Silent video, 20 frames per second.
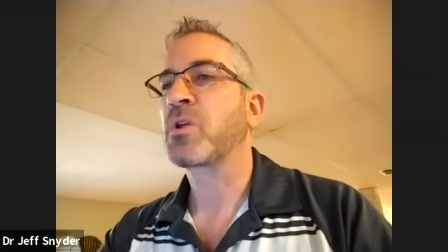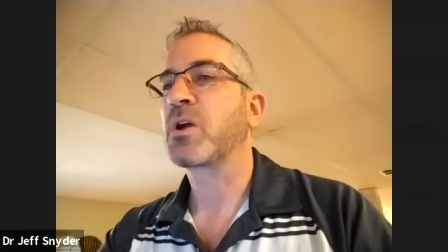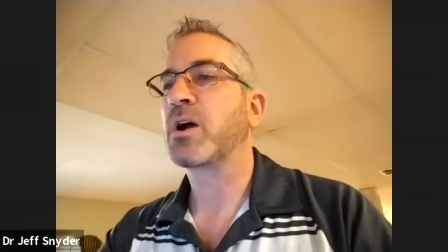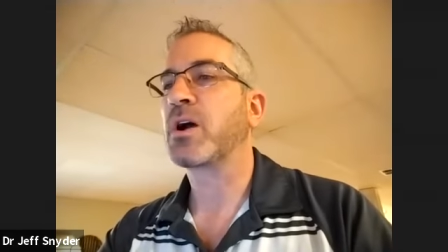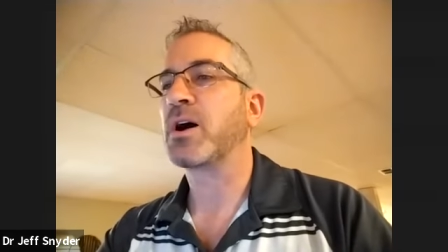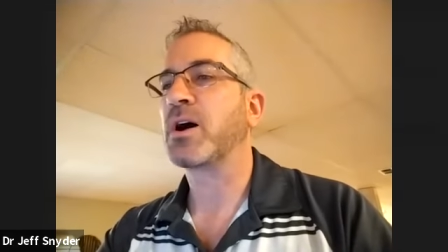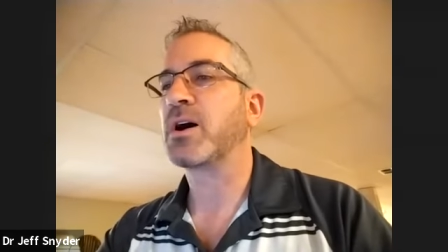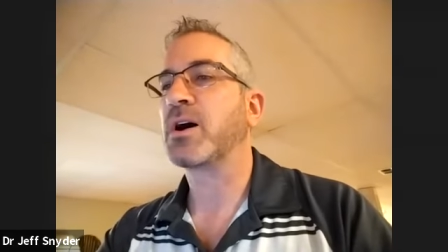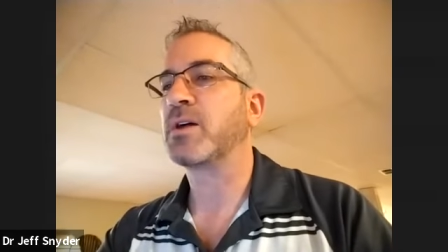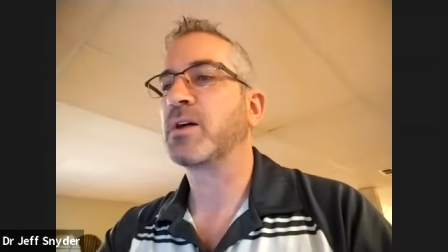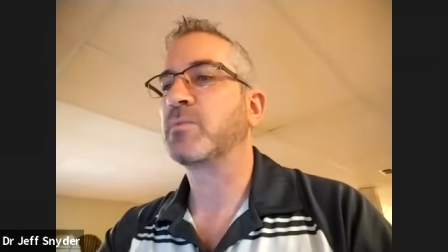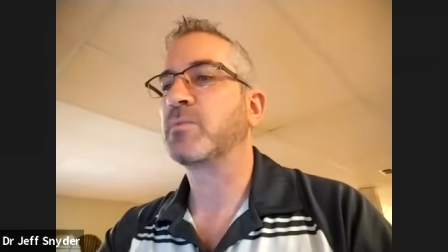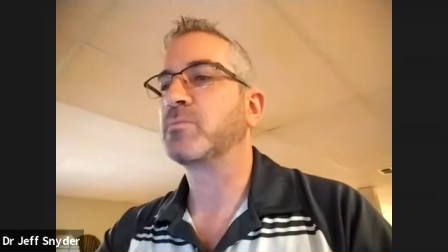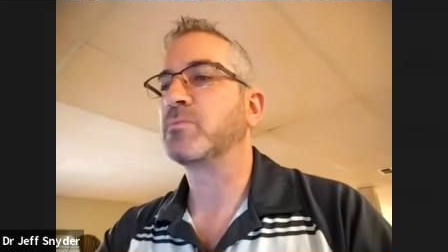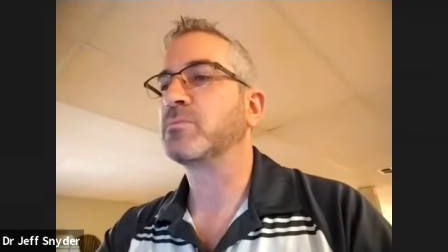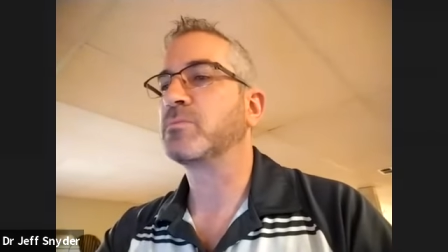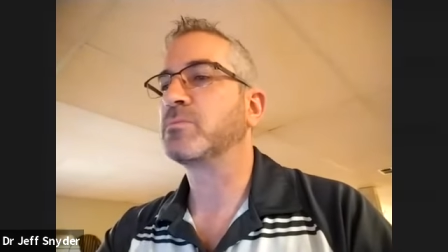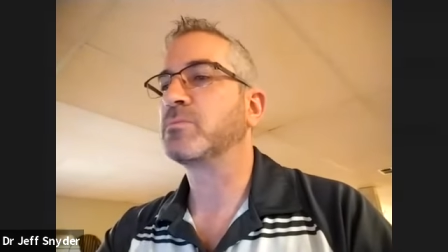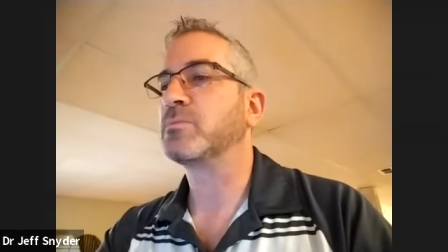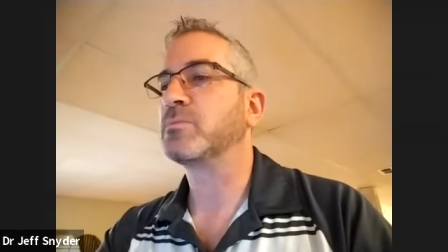
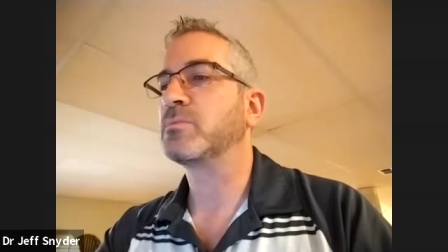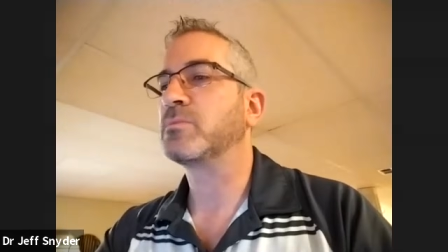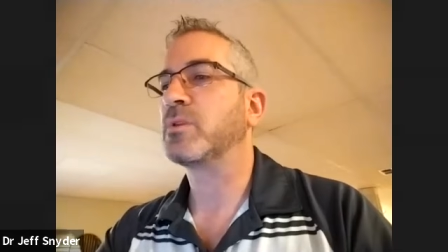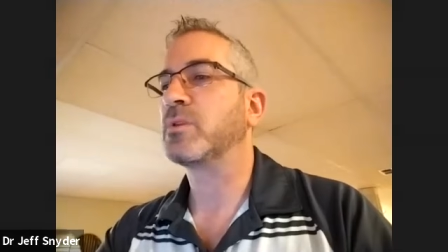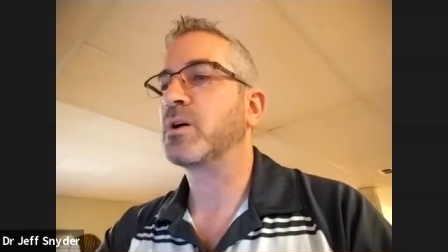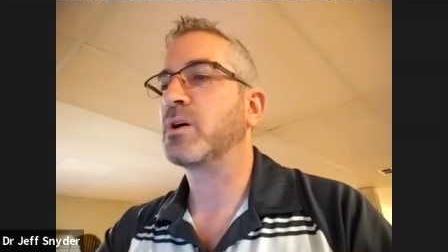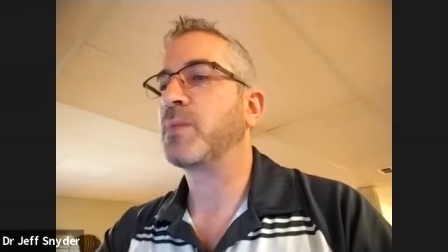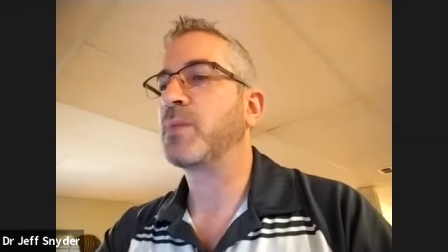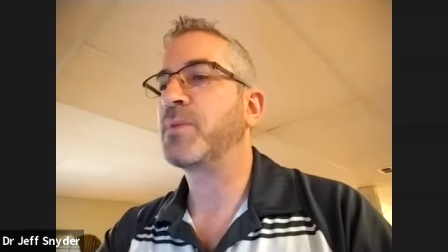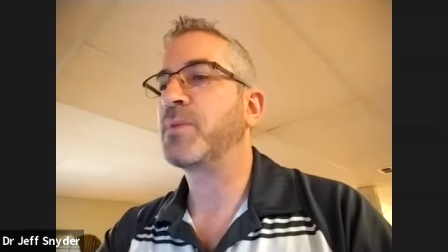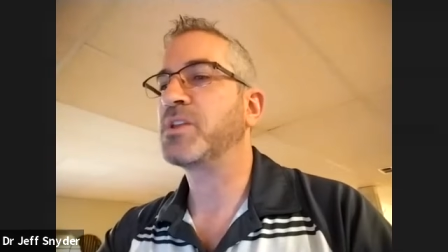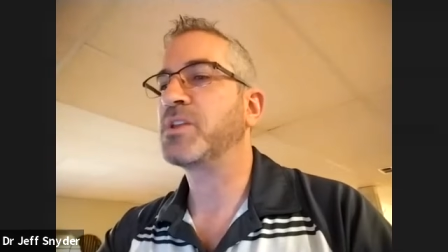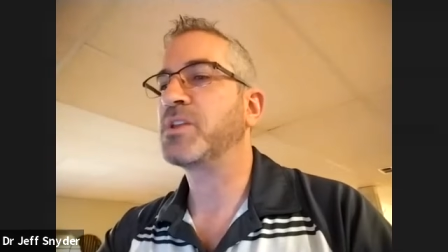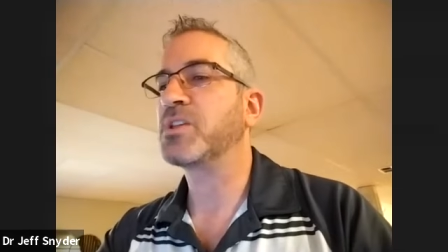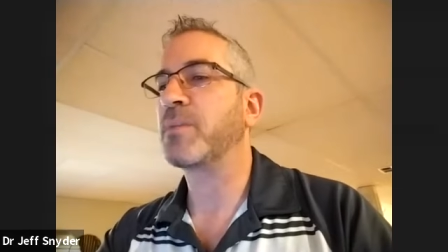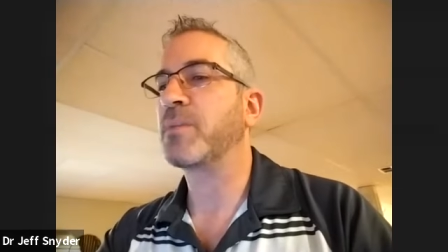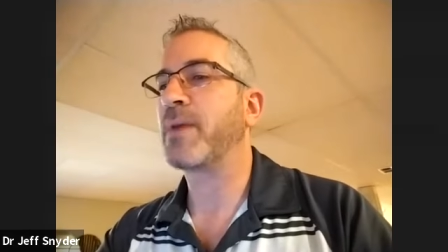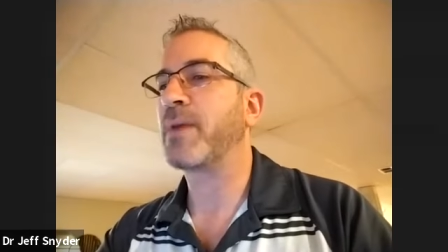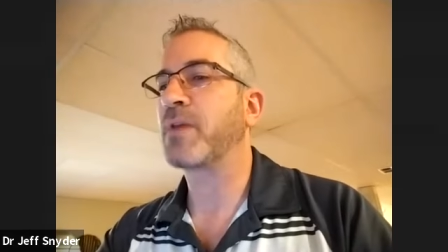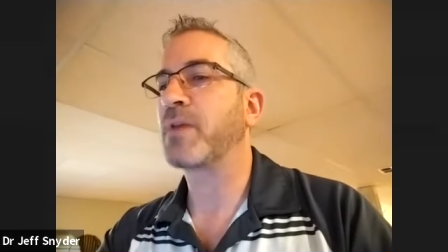um,
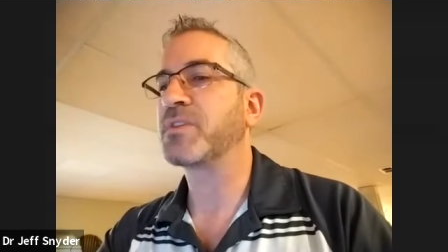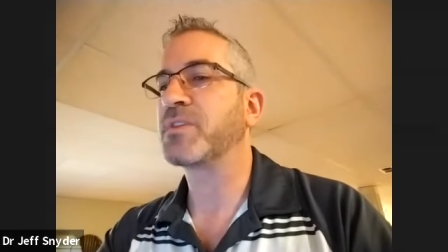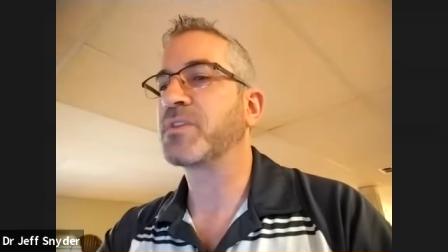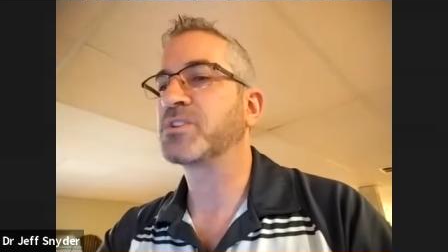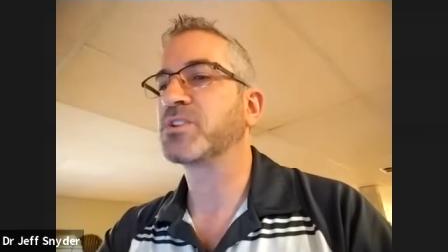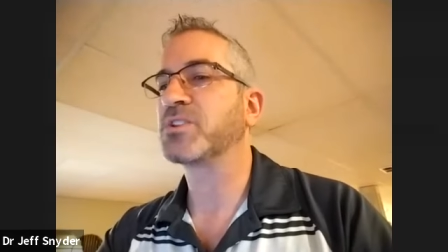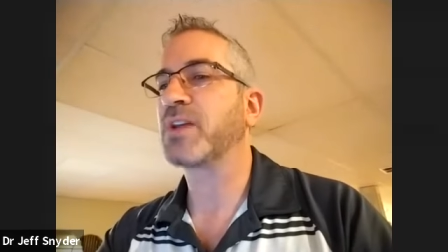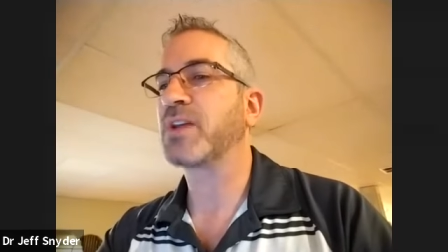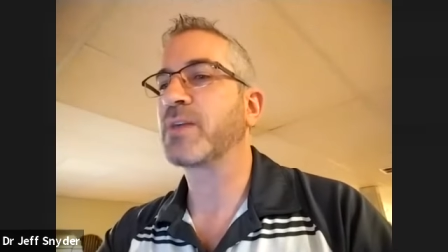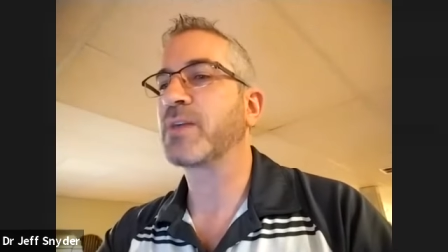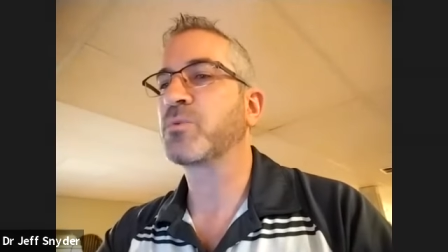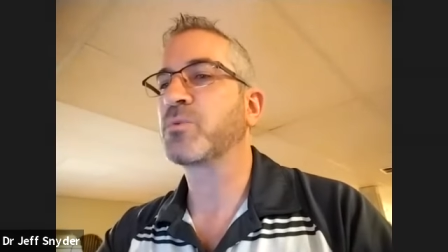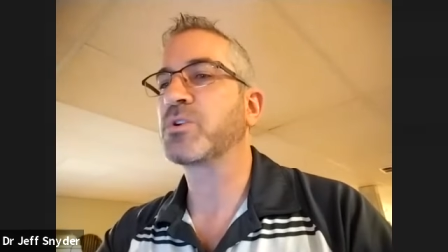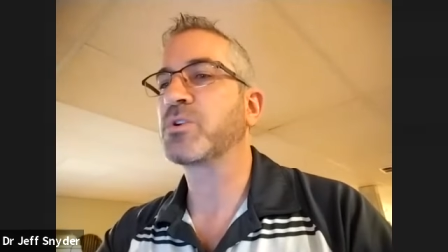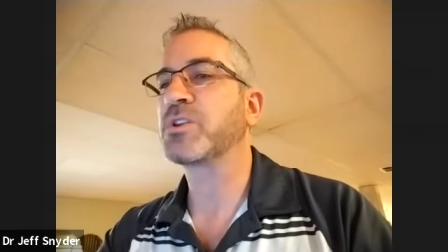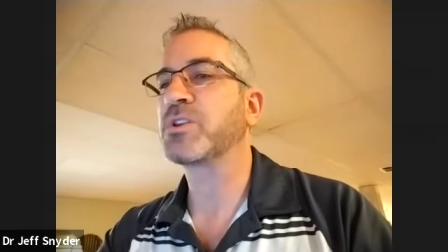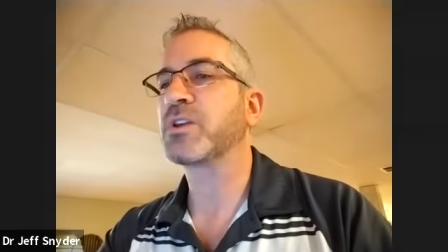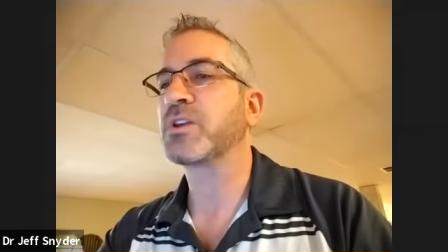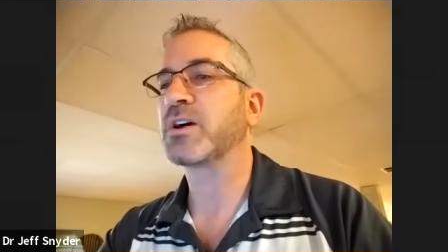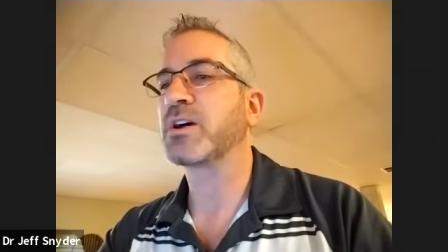opinion about this than I
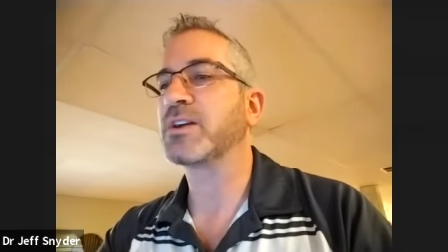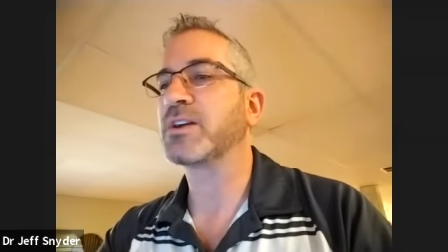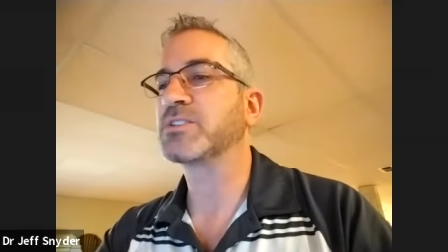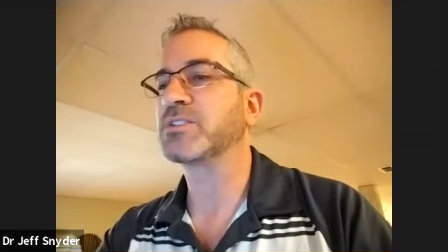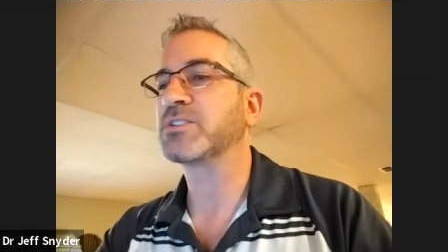would, uh,